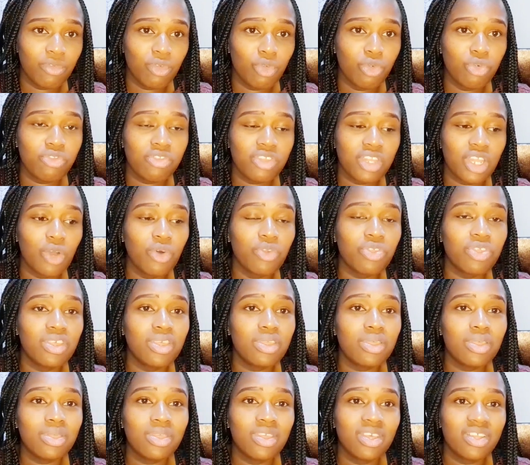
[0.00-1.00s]
because now
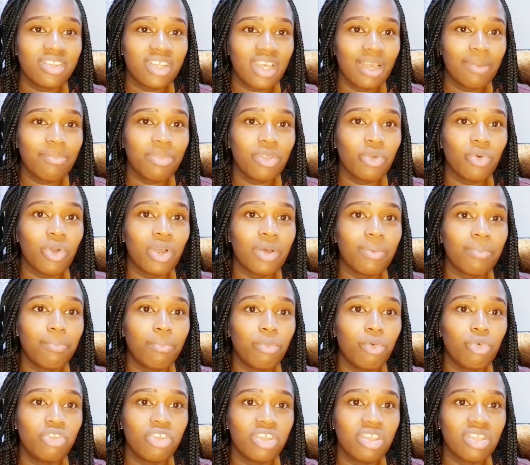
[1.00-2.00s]
this is the time they were
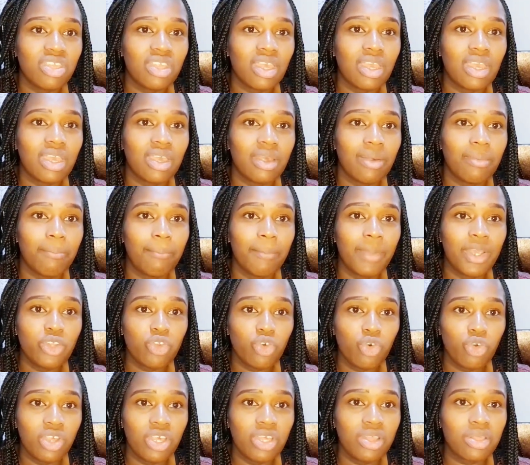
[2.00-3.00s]
putting the
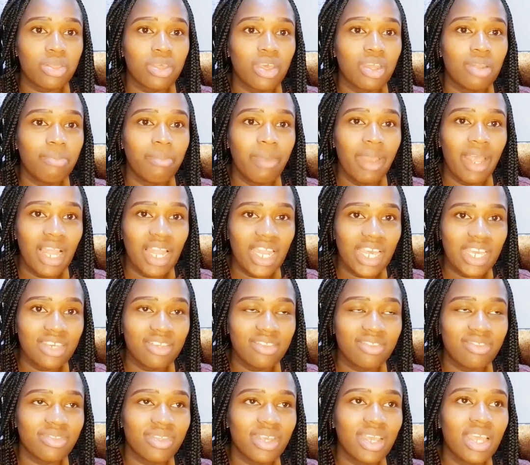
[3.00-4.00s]
metal inside my
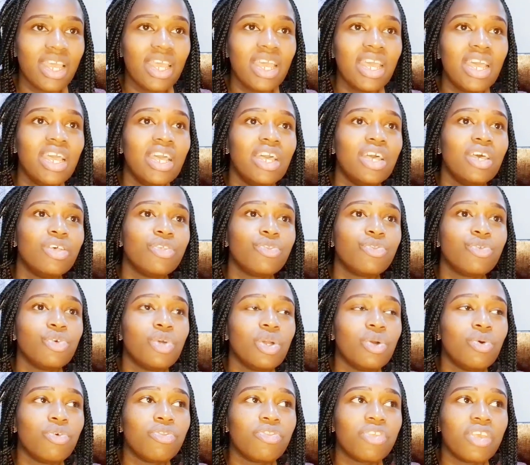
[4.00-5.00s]
legs. So
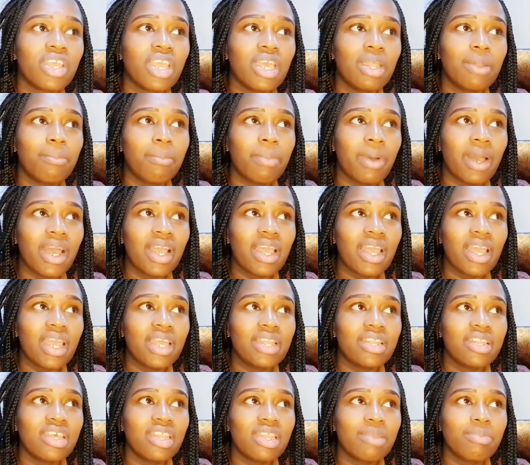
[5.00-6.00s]
I was taken back,
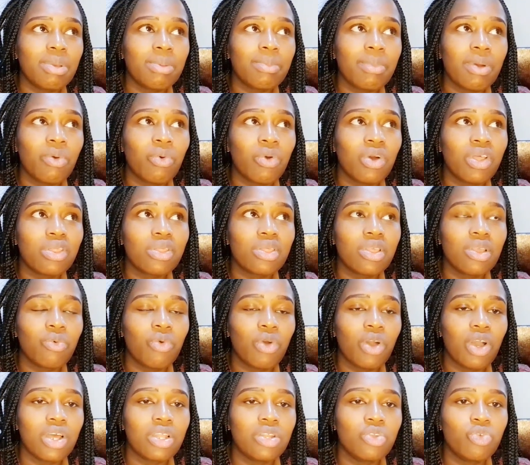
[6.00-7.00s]
and I remember once they
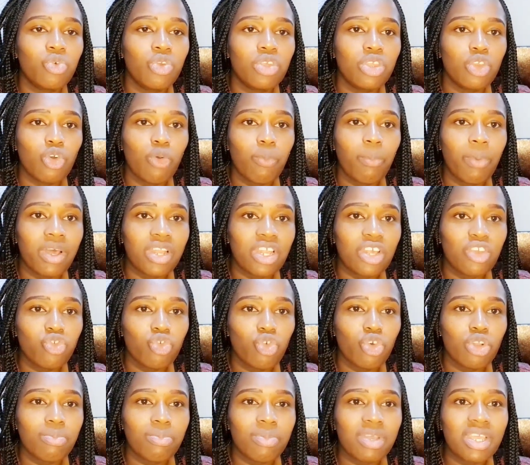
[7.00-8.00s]
were doing the
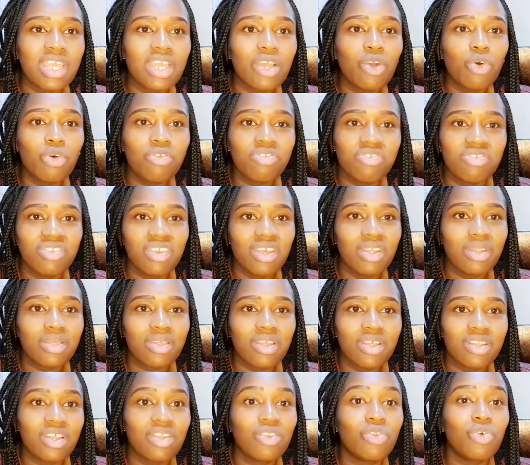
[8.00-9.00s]
operation, my oxygen
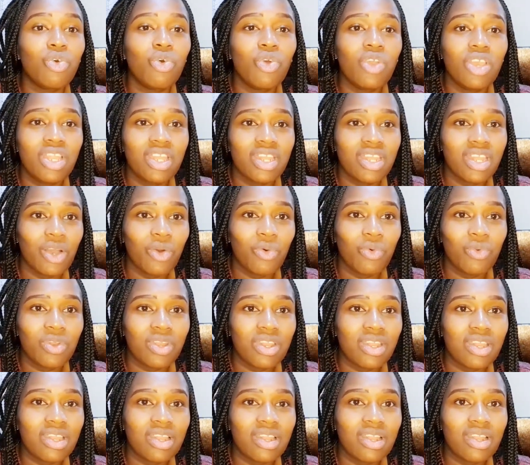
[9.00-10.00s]
started going down.
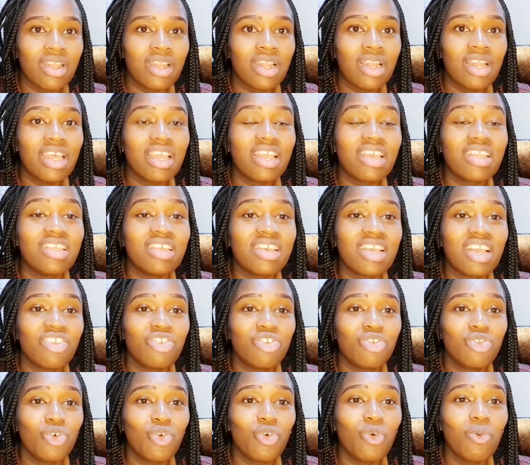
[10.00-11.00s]
Like
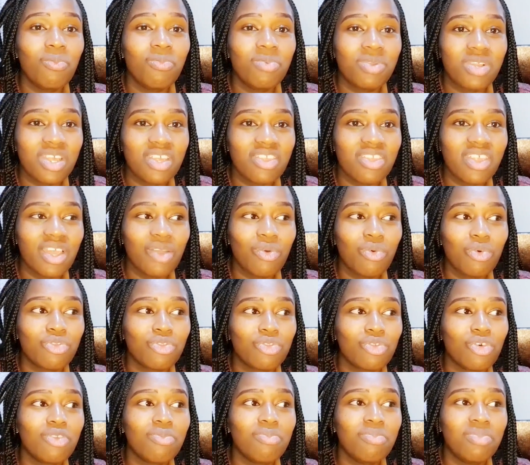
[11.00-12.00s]
nikashindwa ku breathe, I was
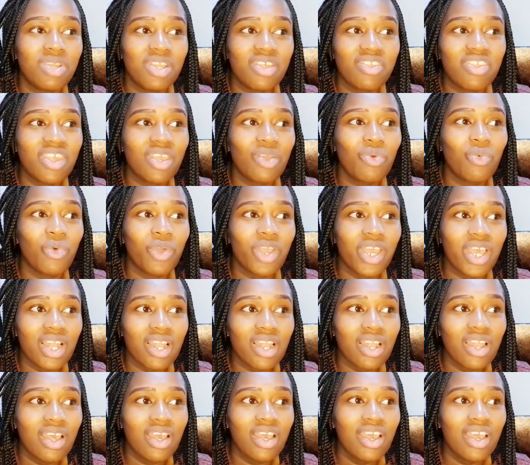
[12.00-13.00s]
not breathing well.